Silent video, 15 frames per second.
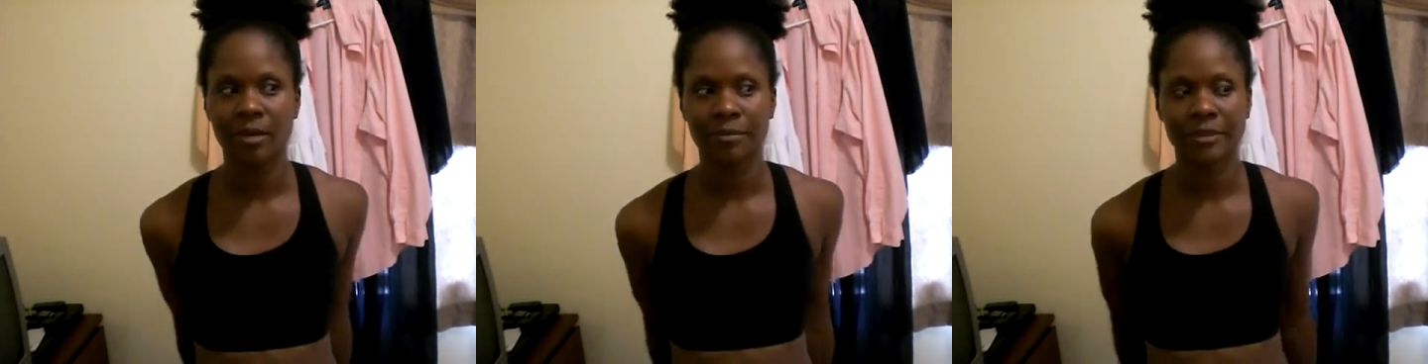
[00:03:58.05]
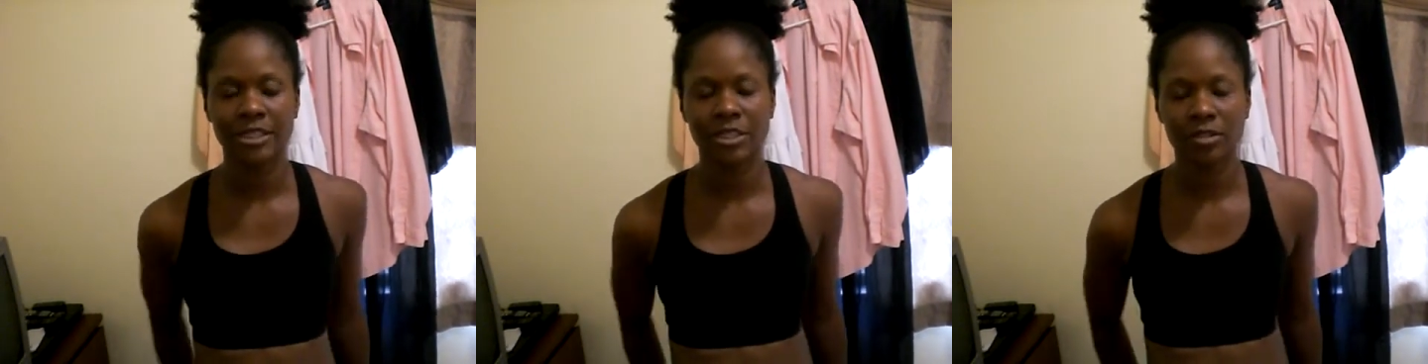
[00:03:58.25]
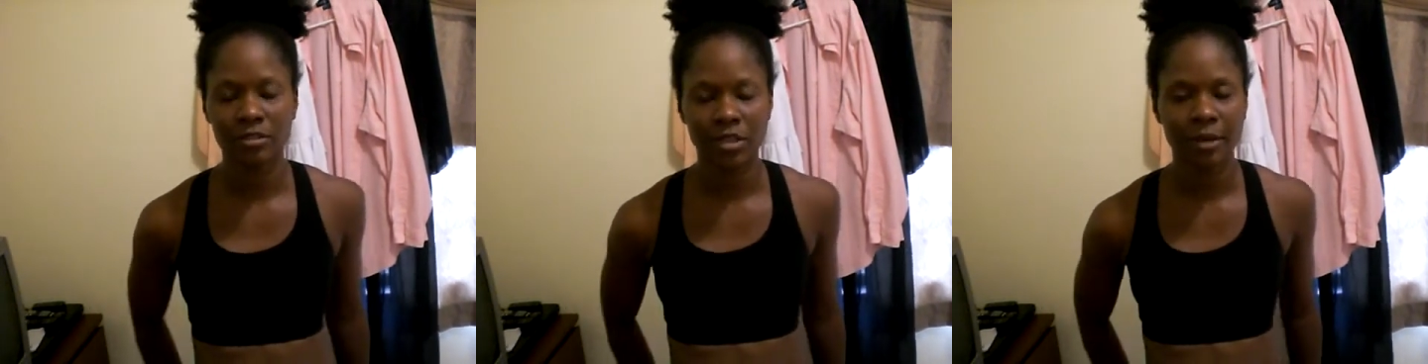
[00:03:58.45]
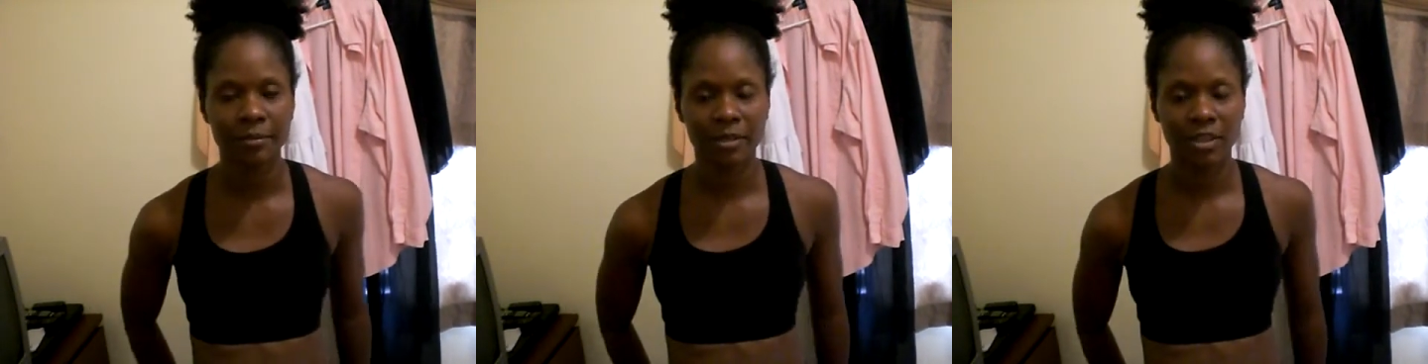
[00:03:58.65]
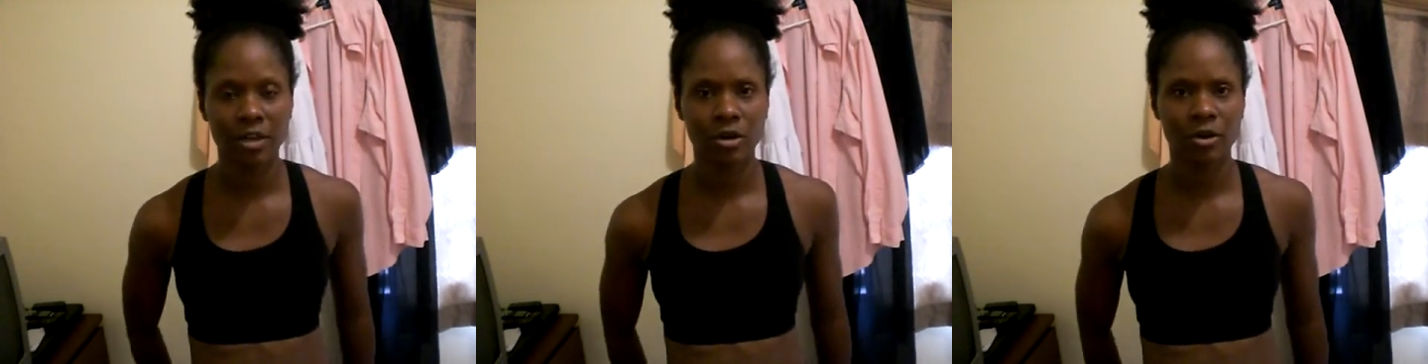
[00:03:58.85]
I'm
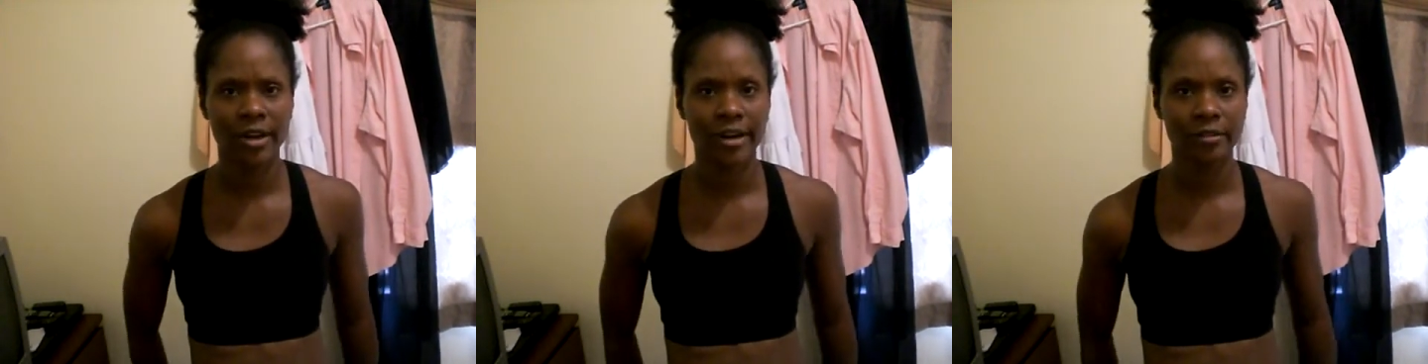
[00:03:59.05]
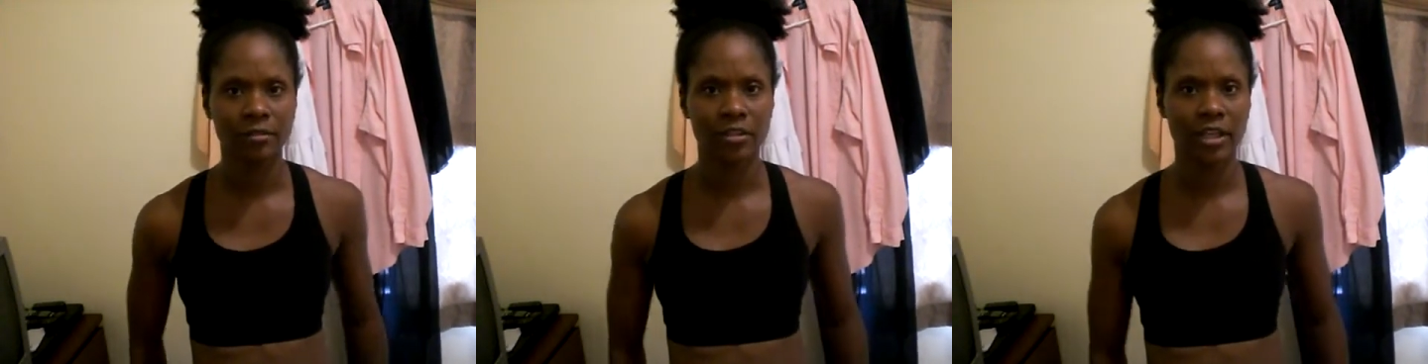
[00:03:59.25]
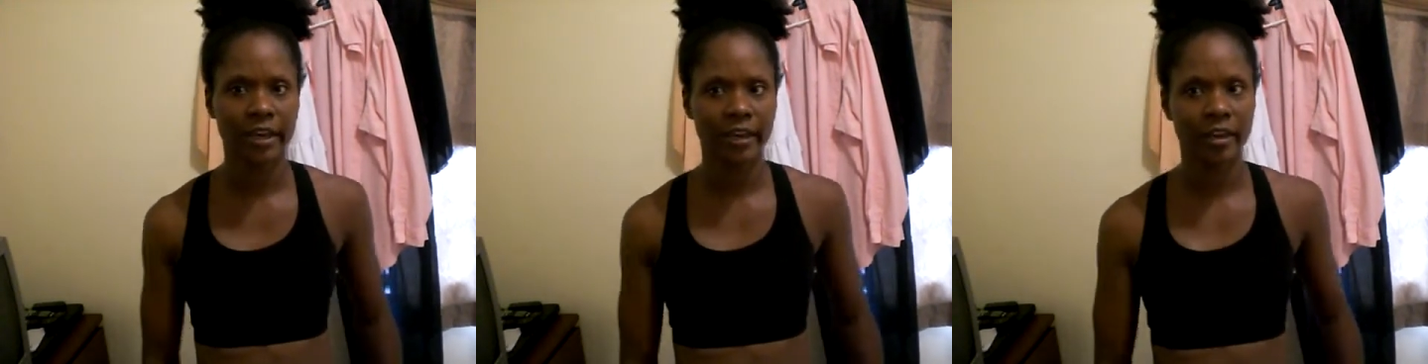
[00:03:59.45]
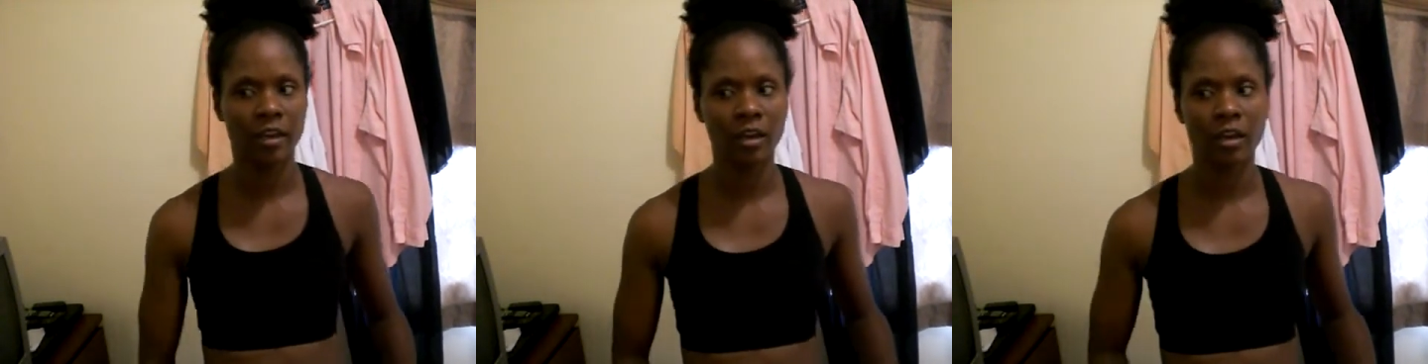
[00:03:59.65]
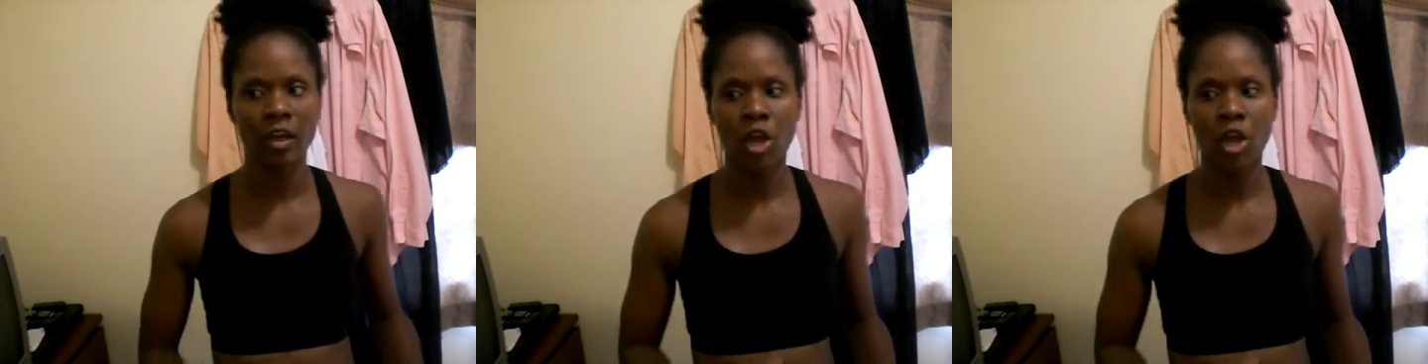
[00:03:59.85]
gonna go down kicking